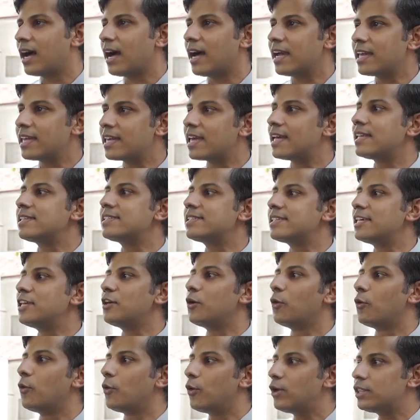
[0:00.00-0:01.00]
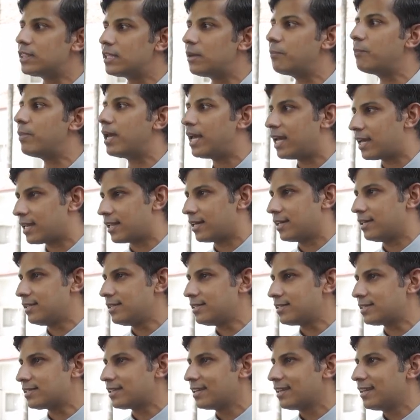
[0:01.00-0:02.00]
I can see all the
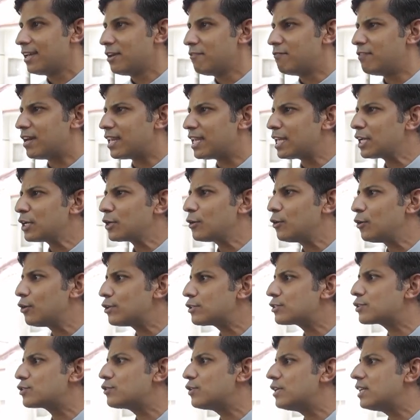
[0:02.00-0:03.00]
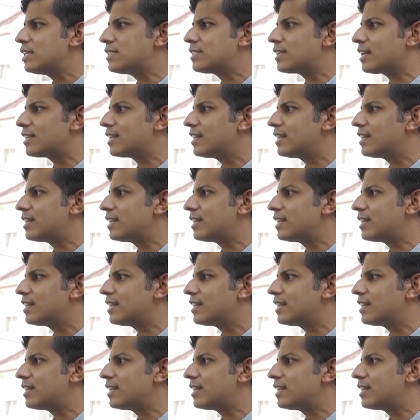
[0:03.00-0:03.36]
parents very close to each